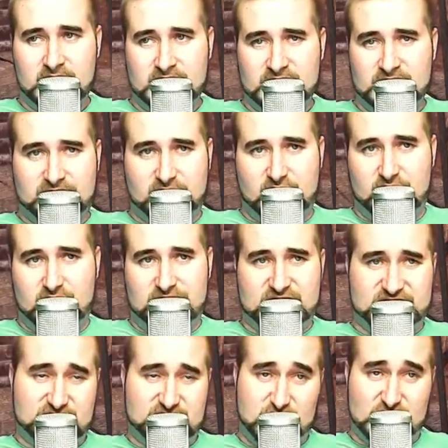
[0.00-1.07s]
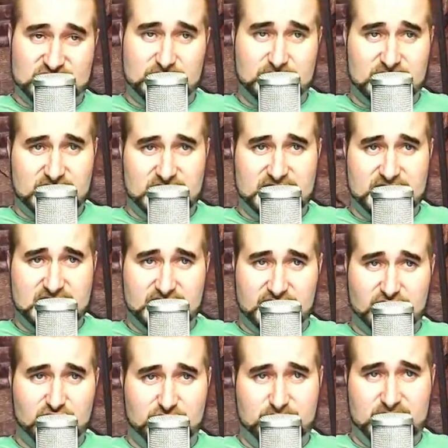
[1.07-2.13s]
So there's a possibility that it
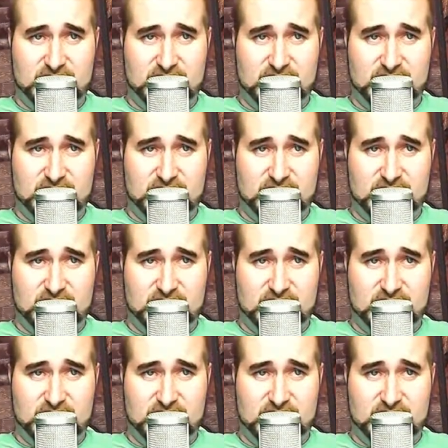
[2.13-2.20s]
could